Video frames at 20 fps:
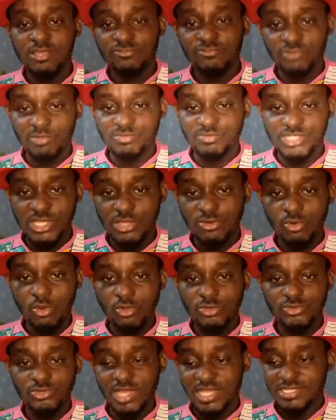from
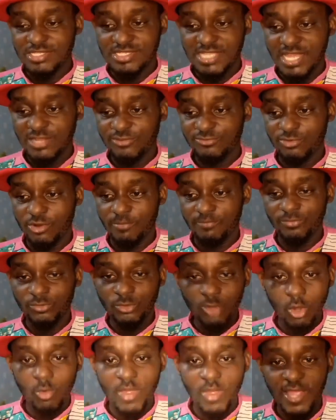zero, you can start from
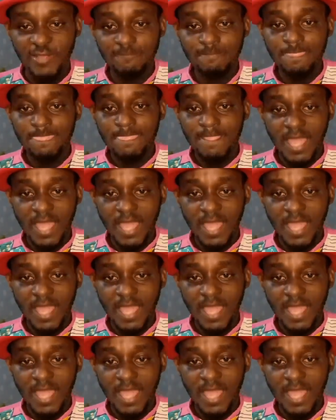nowhere,